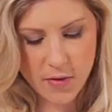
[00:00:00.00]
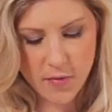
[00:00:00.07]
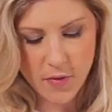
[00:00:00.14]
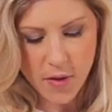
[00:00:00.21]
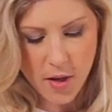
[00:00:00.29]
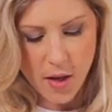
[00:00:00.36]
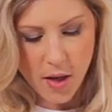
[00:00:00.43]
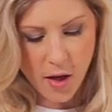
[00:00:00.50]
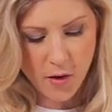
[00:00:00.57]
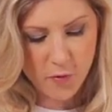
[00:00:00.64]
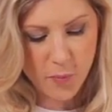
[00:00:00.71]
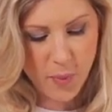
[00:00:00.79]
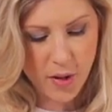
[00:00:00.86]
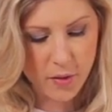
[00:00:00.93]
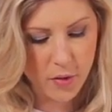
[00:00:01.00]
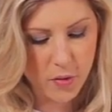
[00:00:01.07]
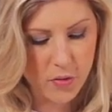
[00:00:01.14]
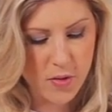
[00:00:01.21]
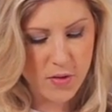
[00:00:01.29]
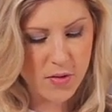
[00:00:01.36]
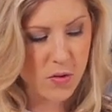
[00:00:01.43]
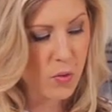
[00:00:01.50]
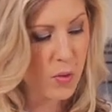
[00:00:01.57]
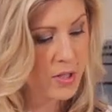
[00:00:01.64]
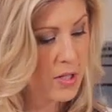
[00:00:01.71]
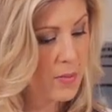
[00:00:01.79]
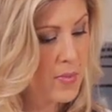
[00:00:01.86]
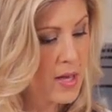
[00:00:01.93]
of butter. So this is
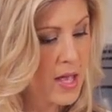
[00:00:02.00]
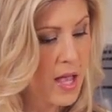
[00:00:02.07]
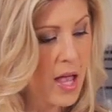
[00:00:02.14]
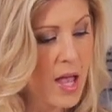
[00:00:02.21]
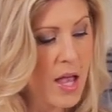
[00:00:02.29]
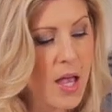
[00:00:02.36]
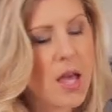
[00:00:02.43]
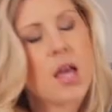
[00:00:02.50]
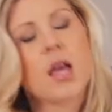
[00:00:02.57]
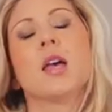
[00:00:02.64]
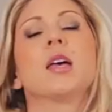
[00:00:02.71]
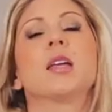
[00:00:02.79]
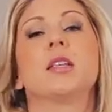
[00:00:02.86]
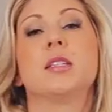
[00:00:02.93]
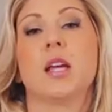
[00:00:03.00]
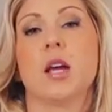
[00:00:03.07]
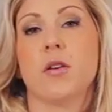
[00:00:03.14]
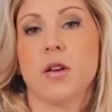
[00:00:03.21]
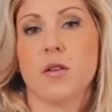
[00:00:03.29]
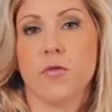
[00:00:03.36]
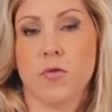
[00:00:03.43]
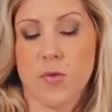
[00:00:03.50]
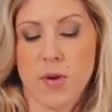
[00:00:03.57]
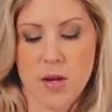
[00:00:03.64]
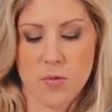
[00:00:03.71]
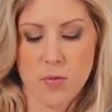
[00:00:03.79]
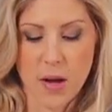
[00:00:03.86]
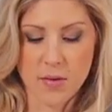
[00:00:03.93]
going to be a
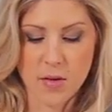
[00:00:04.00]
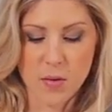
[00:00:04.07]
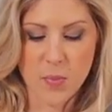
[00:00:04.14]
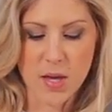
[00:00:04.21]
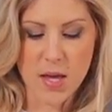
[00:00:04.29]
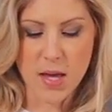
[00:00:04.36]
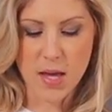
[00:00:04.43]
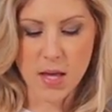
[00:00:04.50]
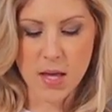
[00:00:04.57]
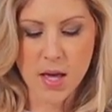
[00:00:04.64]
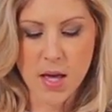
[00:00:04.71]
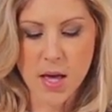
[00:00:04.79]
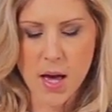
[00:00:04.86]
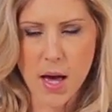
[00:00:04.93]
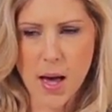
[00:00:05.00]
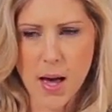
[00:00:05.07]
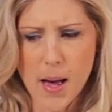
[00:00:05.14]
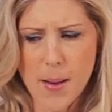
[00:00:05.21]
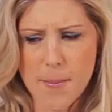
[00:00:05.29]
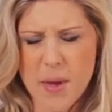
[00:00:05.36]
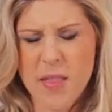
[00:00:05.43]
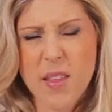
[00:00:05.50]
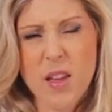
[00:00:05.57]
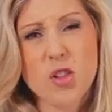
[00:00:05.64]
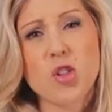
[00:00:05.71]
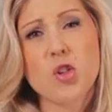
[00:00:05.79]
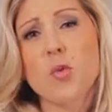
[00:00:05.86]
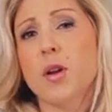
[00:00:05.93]
dairy-free recipe,
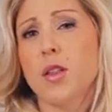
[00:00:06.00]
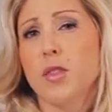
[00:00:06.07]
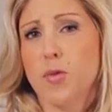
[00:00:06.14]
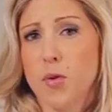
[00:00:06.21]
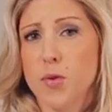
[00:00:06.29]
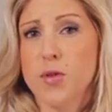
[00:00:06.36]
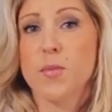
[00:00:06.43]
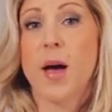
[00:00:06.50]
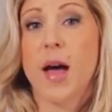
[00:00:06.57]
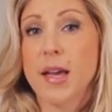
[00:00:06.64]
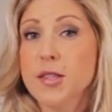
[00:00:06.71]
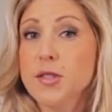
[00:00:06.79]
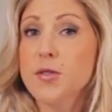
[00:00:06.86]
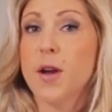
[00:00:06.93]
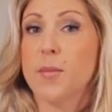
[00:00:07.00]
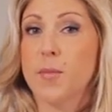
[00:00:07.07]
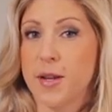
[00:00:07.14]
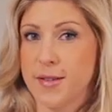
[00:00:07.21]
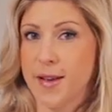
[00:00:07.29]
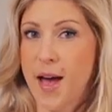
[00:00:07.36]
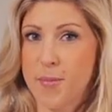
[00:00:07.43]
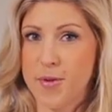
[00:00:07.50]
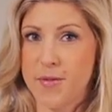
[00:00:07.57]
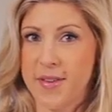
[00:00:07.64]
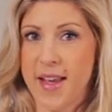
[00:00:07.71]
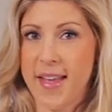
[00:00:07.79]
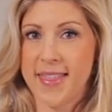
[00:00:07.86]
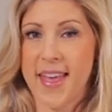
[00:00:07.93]
unless you want to throw some ice cream on top
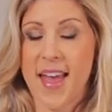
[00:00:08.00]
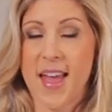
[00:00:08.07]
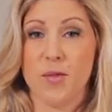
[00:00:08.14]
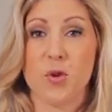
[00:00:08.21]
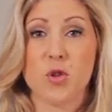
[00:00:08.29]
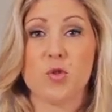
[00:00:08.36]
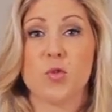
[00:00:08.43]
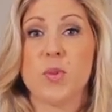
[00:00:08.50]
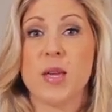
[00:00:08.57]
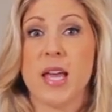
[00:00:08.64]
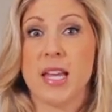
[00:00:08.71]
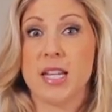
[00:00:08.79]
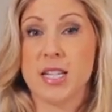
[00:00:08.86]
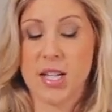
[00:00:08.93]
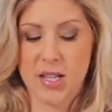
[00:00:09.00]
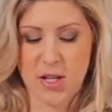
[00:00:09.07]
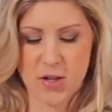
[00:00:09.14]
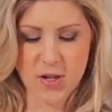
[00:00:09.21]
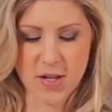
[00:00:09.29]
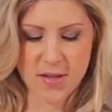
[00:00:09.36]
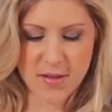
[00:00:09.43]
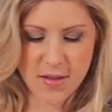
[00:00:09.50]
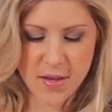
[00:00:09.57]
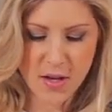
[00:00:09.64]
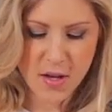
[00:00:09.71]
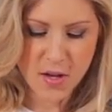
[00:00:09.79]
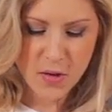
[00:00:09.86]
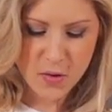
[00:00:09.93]
of it at the end, which would be delicious.
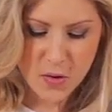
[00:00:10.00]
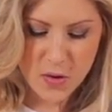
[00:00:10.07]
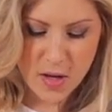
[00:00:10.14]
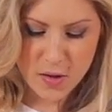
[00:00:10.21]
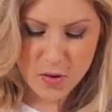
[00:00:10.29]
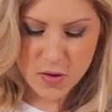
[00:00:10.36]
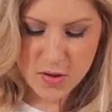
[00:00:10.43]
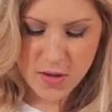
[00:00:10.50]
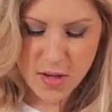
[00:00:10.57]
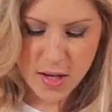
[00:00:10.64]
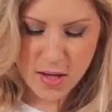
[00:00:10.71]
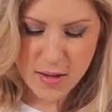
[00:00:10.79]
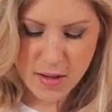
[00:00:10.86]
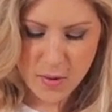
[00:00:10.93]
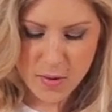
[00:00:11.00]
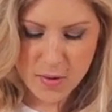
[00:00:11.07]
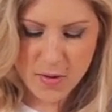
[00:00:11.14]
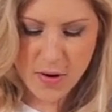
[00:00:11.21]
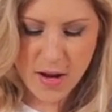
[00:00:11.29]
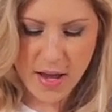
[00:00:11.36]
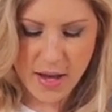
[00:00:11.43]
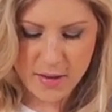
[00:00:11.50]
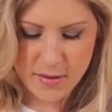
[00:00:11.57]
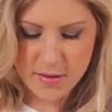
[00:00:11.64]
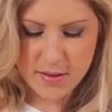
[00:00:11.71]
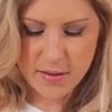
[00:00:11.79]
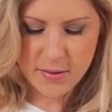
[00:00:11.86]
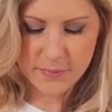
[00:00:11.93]
So then you just get in there with your
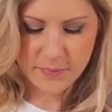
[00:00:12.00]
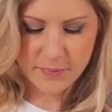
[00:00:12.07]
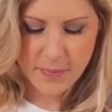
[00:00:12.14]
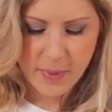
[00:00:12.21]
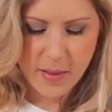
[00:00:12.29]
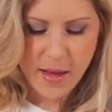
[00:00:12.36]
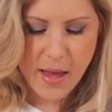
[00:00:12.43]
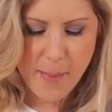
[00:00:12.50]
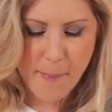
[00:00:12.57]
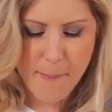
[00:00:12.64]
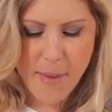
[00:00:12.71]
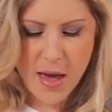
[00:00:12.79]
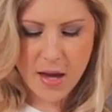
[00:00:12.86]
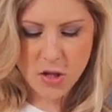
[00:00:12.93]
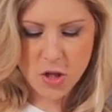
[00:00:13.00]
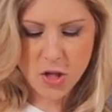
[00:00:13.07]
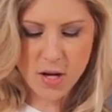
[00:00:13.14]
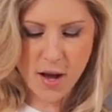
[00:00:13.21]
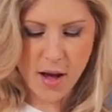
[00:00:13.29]
hands and mash it